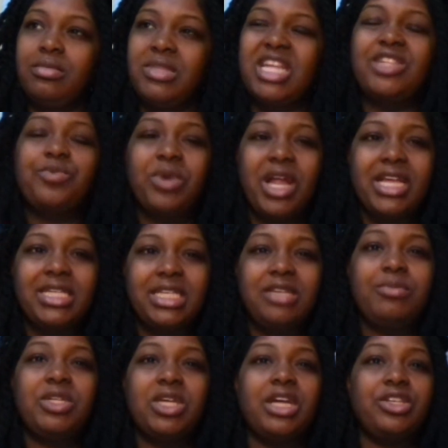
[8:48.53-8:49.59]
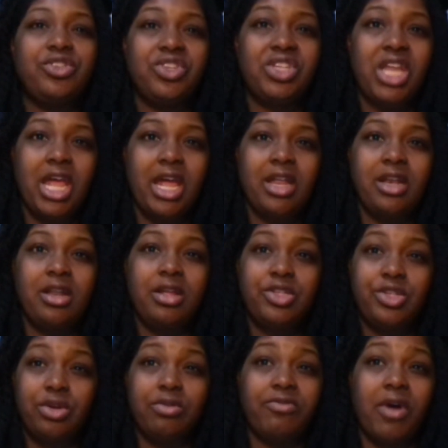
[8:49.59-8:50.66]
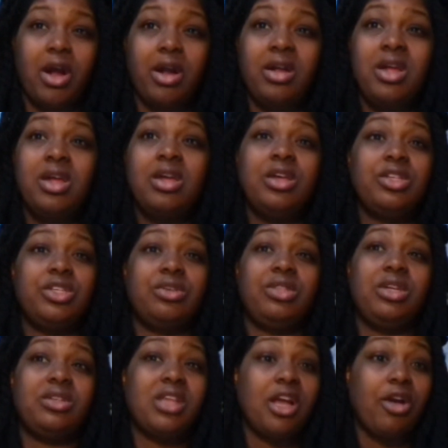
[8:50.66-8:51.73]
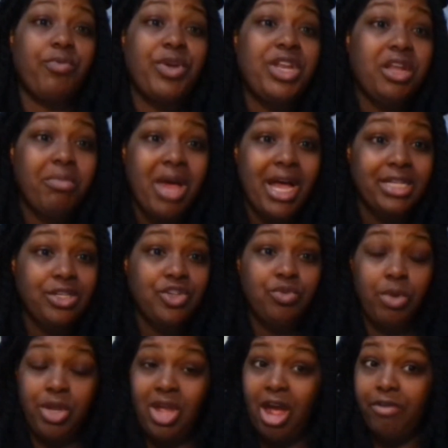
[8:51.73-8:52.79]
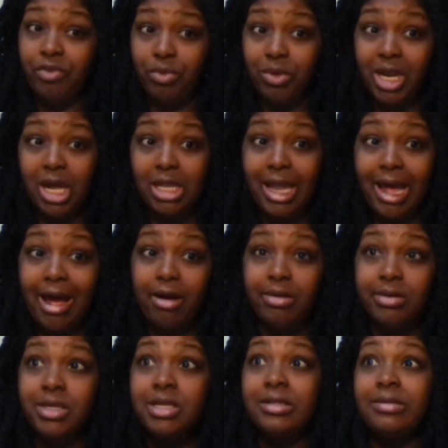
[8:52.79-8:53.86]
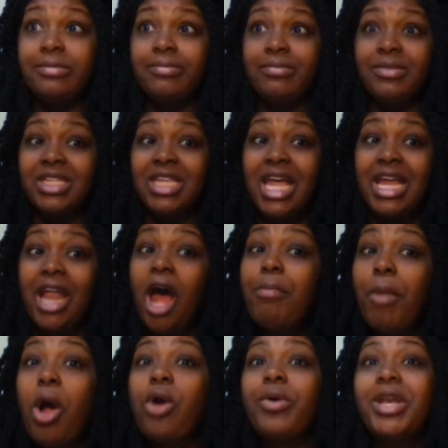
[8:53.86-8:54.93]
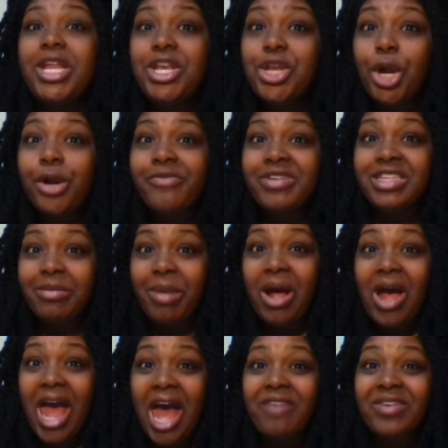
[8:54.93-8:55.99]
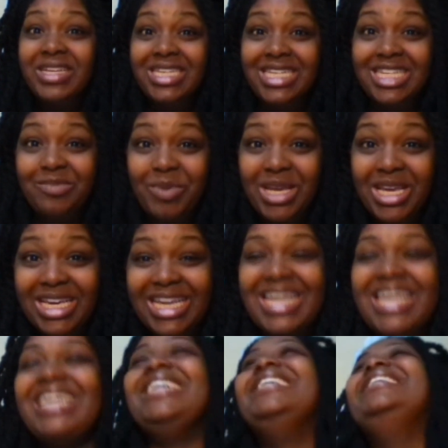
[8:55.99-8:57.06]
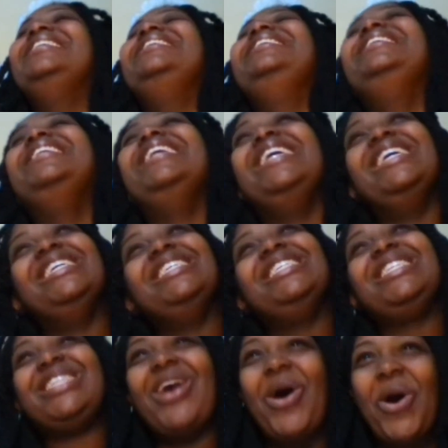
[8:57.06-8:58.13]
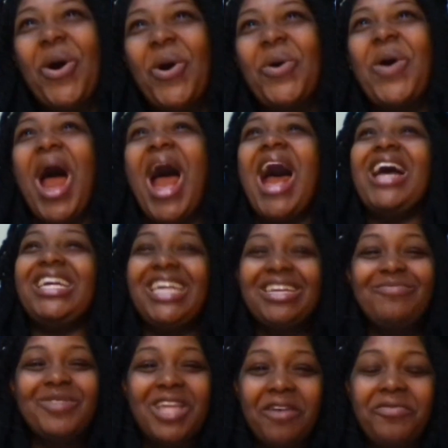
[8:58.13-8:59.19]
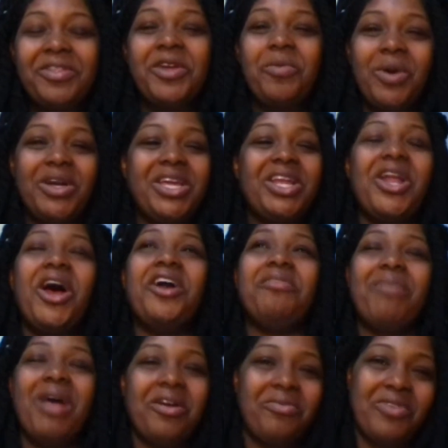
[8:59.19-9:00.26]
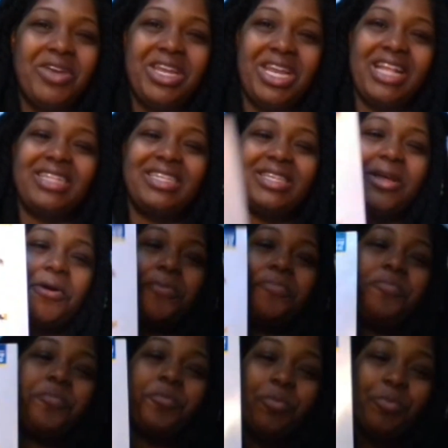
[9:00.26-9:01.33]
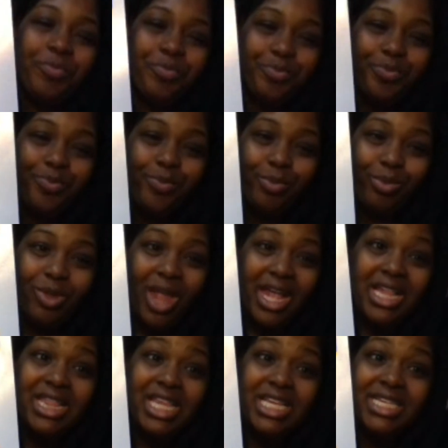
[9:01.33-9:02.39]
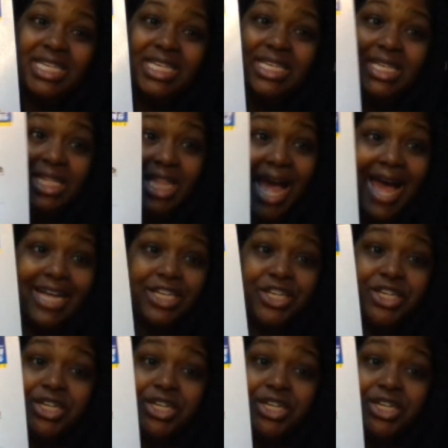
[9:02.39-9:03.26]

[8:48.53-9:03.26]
that's what I seem to understand so far. So there's like a reading passage where you have to read out loud, and I'm already nervous about having to speak. So I am definitely working on my reading. So this is last